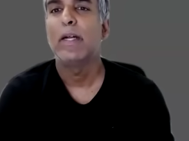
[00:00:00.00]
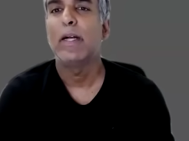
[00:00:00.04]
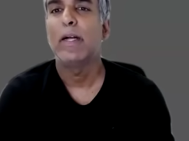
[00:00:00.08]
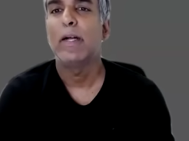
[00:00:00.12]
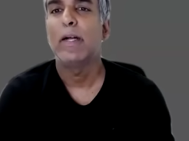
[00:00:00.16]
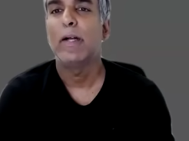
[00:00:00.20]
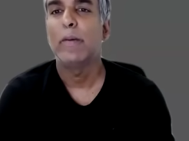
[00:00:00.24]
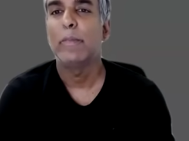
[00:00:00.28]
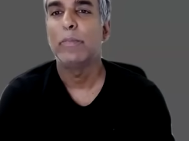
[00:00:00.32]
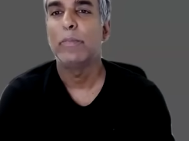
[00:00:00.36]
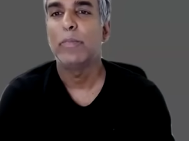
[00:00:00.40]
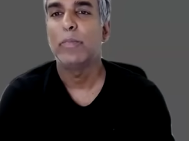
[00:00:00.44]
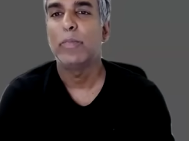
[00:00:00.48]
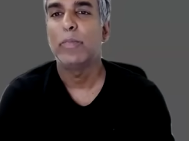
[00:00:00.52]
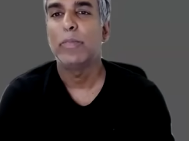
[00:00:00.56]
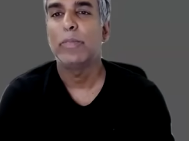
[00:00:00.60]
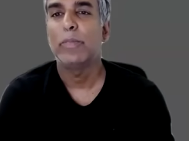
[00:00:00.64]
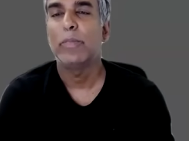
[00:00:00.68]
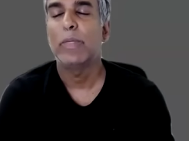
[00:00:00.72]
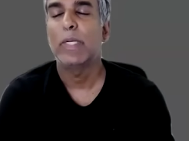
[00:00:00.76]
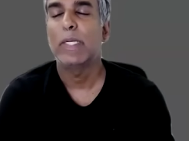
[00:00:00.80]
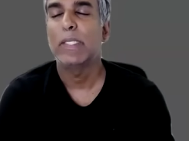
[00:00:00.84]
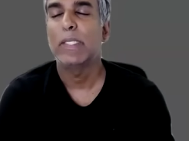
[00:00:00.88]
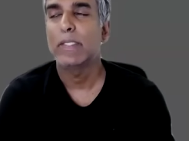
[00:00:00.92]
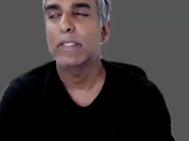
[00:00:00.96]

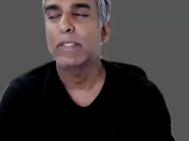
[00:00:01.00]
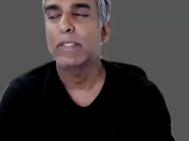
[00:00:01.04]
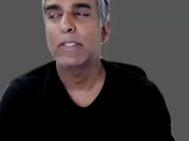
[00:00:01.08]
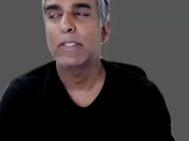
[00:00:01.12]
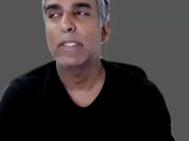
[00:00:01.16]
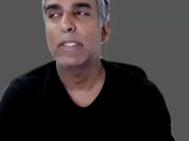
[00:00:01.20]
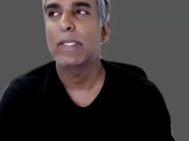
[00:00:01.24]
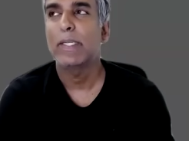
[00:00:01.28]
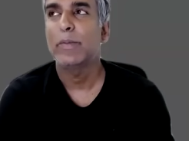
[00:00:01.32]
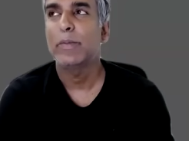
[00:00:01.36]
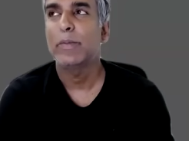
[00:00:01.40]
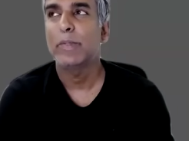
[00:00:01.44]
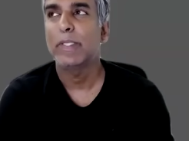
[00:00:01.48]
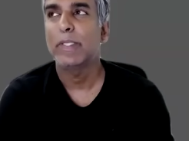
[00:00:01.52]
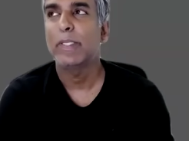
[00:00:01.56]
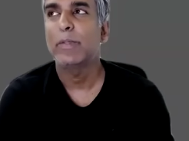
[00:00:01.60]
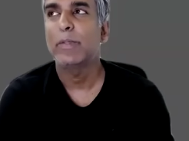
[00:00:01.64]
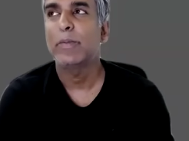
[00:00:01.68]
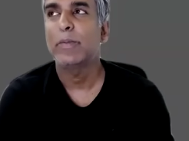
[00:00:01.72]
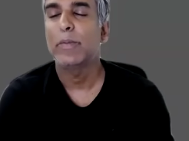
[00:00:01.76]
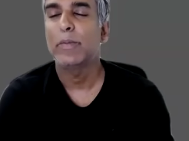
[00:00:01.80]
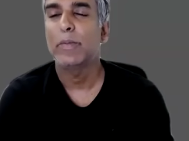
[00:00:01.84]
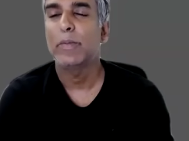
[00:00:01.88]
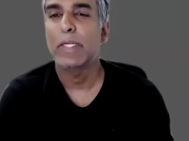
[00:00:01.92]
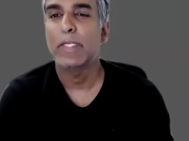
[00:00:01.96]
as a state with
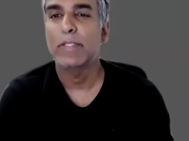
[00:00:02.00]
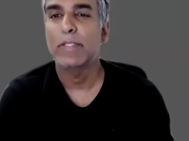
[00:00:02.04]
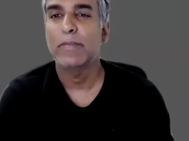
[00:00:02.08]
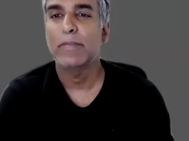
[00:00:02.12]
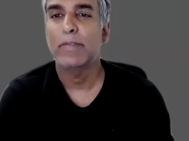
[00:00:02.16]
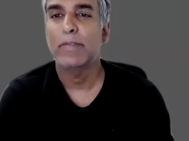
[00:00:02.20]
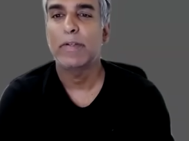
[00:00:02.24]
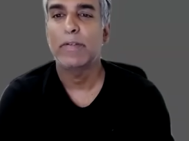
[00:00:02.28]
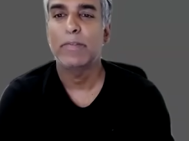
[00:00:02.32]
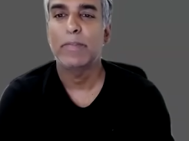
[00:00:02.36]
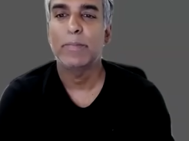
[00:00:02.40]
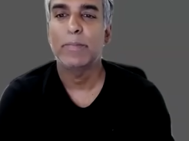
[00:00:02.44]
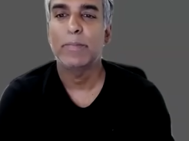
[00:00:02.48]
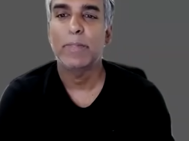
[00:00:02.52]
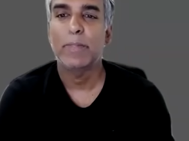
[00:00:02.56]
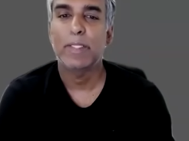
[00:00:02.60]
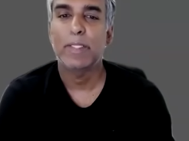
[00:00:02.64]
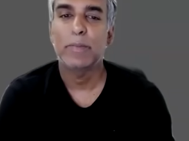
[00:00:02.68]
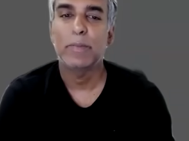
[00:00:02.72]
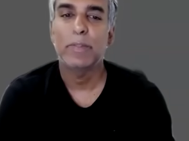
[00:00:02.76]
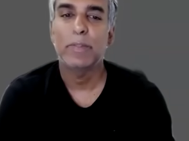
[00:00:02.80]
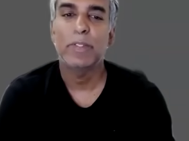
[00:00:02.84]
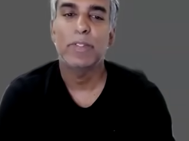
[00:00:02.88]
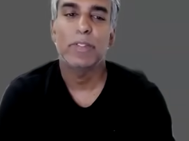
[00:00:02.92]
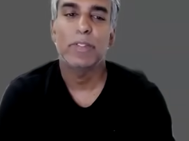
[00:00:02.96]
equal rights for
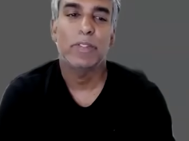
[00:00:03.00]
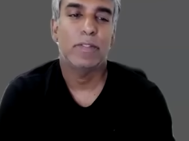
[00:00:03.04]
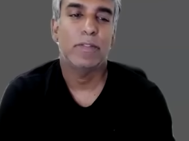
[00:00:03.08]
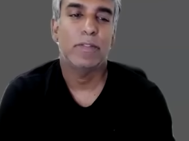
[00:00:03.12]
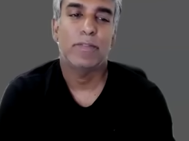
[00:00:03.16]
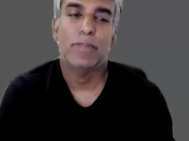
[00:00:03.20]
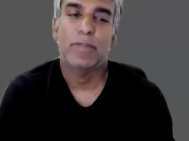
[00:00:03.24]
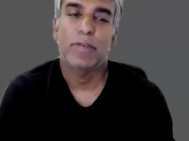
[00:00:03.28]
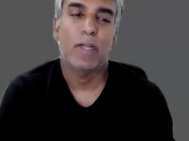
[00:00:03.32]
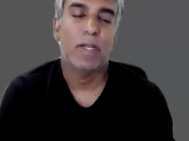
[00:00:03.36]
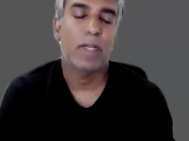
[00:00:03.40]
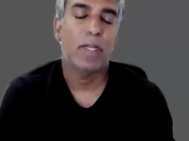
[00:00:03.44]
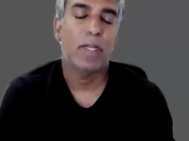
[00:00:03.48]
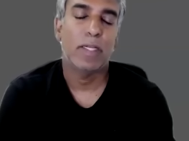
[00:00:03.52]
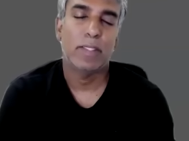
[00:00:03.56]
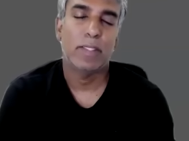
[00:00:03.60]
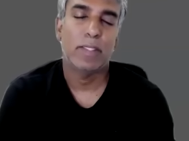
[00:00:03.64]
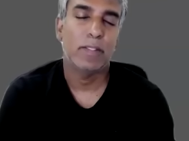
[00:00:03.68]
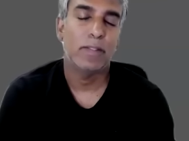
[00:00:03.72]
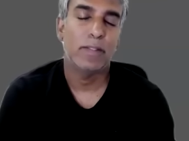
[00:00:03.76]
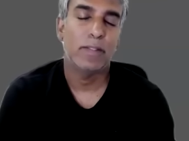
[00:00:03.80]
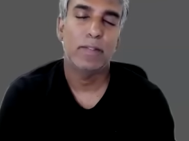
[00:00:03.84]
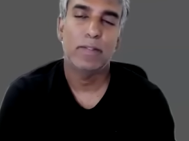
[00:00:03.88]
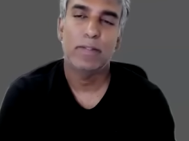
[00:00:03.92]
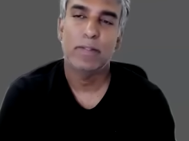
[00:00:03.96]
everybody, which is
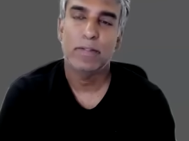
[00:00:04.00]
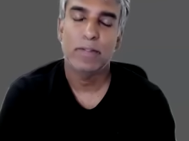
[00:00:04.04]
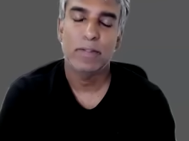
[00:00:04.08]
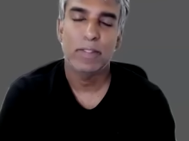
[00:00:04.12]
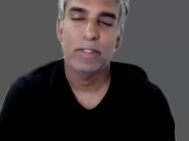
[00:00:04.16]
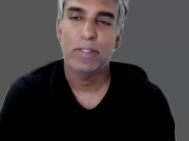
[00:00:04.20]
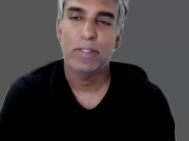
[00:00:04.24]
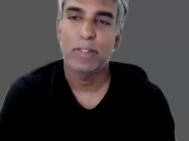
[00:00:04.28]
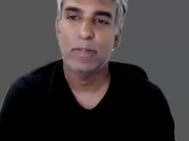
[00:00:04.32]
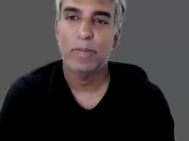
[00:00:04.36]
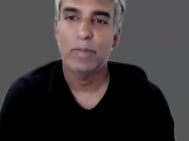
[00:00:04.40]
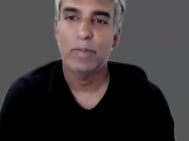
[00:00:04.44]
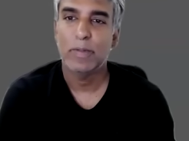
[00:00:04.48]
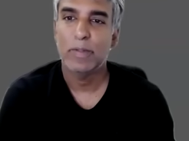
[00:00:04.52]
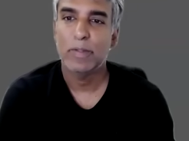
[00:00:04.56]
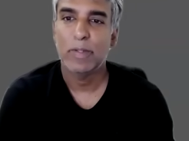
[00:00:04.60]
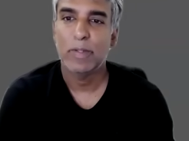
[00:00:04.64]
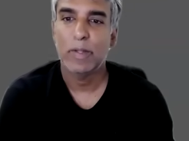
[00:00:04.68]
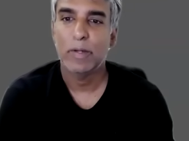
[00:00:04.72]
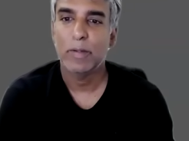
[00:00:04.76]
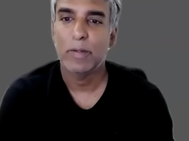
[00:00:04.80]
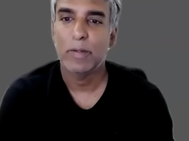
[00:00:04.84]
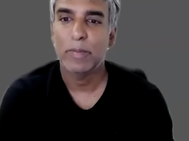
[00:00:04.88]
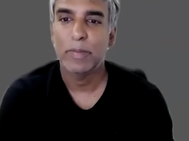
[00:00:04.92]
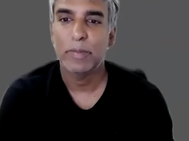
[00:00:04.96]
fine. A
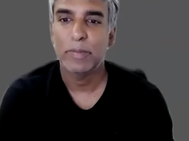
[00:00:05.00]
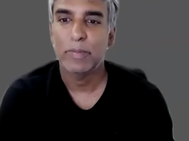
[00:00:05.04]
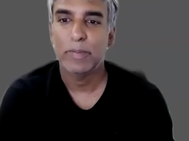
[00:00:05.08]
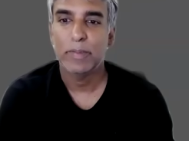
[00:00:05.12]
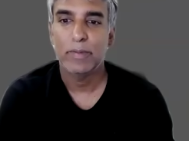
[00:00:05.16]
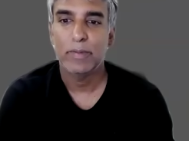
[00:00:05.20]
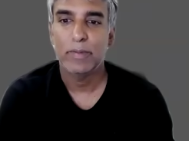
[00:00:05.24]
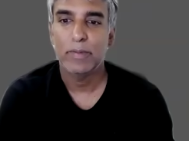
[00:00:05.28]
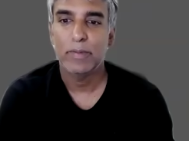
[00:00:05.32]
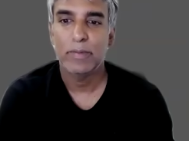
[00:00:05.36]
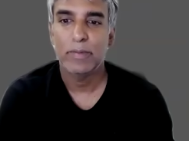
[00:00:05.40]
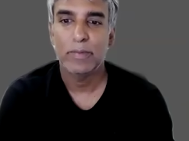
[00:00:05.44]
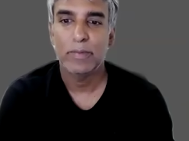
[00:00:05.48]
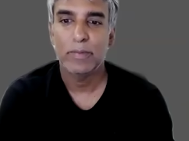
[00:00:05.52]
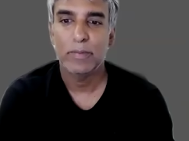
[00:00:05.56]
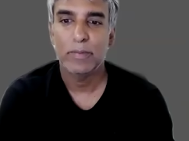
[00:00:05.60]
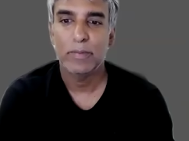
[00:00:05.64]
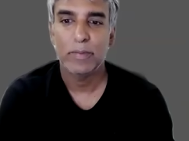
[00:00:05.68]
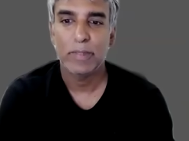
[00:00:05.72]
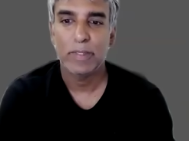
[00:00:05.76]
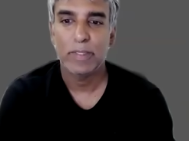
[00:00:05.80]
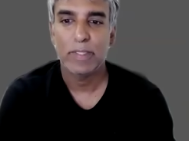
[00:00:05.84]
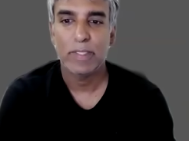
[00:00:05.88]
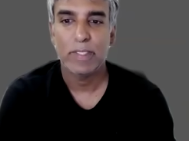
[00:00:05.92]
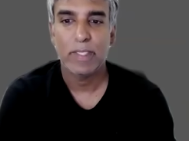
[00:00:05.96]
lot of people
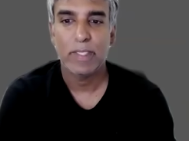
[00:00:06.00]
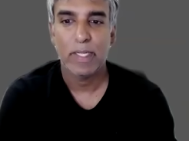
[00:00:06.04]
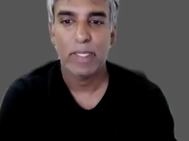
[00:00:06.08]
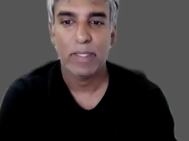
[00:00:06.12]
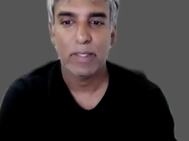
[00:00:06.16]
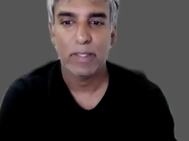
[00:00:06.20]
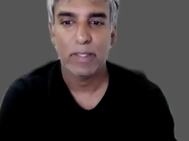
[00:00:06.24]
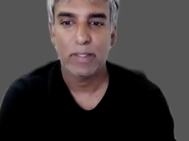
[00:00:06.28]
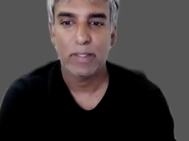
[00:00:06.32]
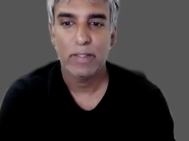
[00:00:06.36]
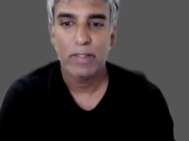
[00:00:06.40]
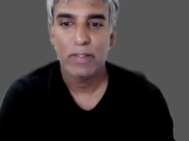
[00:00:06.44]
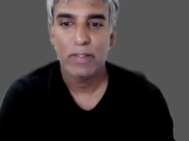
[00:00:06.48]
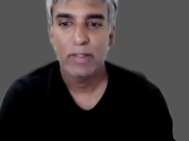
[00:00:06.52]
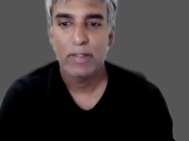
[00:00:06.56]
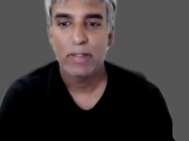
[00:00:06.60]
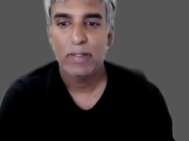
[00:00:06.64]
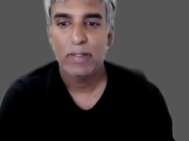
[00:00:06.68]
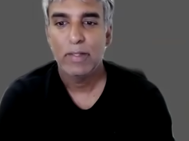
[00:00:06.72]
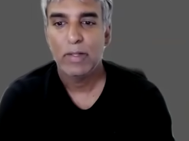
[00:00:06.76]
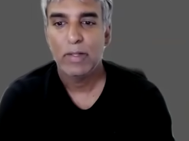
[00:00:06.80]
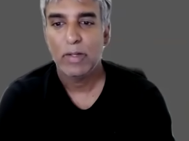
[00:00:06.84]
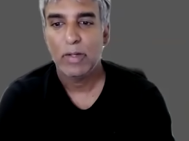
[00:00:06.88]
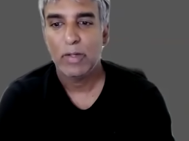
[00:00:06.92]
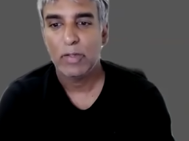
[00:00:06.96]
would say,
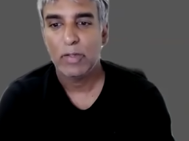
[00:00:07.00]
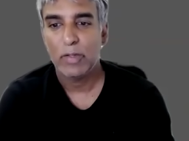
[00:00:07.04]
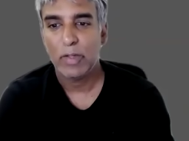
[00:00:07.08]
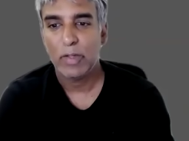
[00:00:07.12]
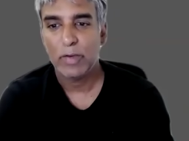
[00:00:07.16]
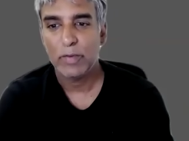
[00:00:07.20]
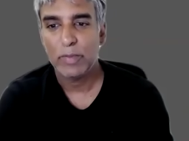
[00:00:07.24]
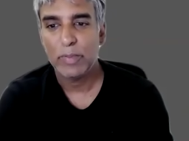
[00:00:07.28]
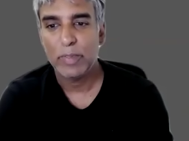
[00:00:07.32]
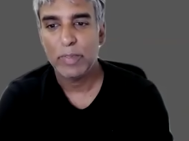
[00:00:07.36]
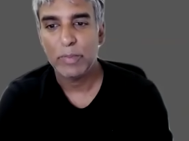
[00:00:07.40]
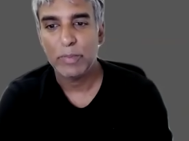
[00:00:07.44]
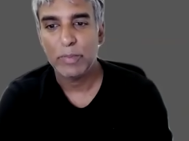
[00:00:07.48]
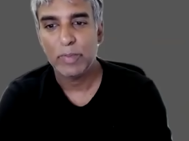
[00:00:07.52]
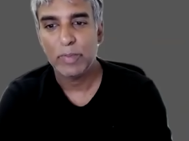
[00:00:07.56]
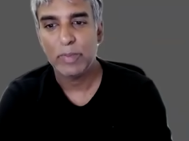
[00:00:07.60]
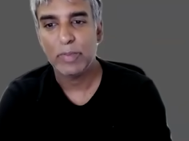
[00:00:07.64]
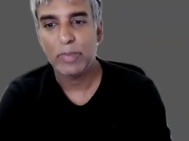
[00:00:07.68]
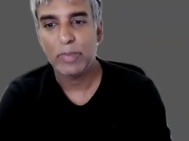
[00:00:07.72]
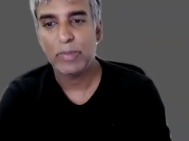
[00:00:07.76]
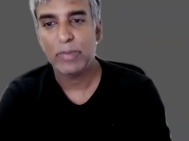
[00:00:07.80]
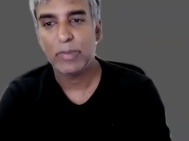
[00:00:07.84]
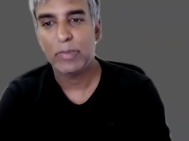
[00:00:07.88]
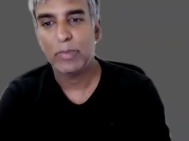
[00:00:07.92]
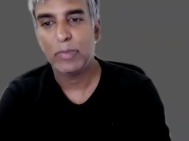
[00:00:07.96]

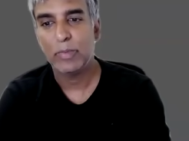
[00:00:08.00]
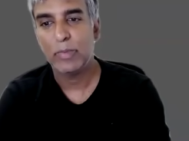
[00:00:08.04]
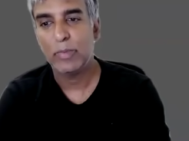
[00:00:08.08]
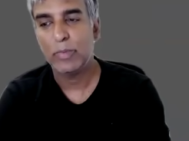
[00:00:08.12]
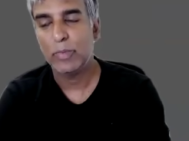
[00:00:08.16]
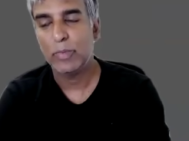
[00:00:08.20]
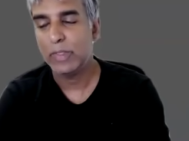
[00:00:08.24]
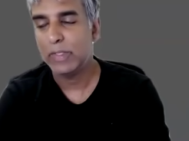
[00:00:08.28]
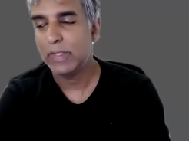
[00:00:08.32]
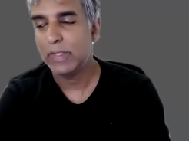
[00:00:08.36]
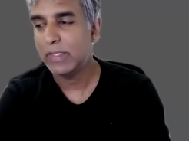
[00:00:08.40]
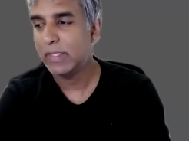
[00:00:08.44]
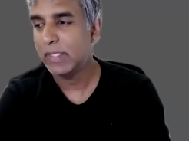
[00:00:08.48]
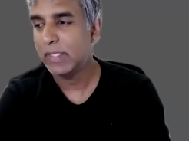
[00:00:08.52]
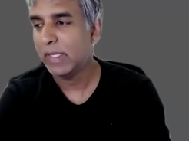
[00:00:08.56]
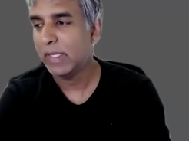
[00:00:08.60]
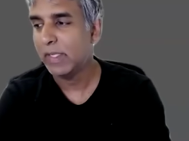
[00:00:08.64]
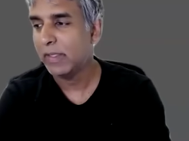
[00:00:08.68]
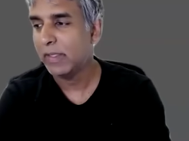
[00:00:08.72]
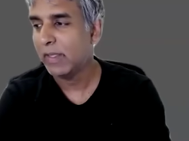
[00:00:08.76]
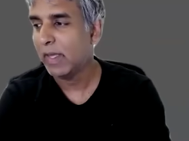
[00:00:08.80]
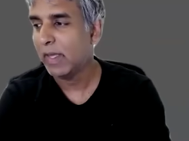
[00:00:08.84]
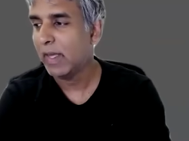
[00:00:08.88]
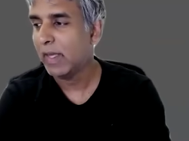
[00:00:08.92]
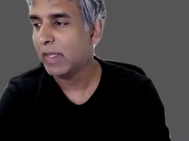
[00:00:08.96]

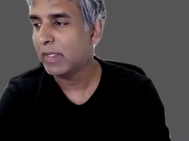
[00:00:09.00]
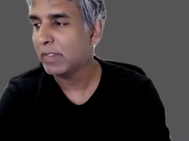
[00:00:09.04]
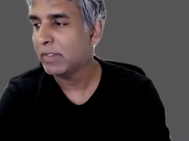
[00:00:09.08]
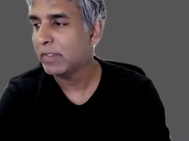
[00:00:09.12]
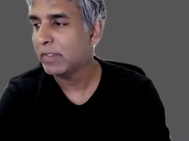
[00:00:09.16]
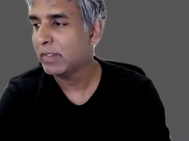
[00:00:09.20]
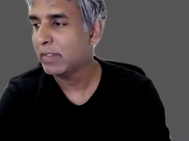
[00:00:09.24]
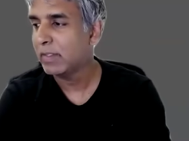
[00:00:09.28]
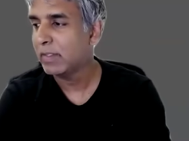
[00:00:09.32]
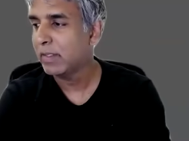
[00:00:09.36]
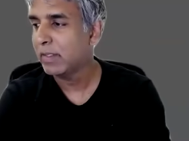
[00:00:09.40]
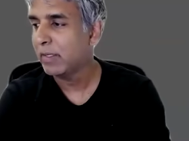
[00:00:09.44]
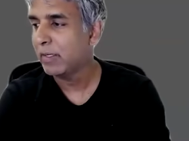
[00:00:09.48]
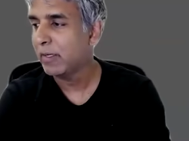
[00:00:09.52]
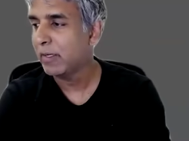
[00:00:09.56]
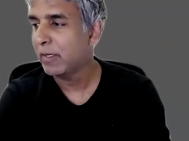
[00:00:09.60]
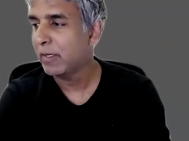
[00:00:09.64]
that,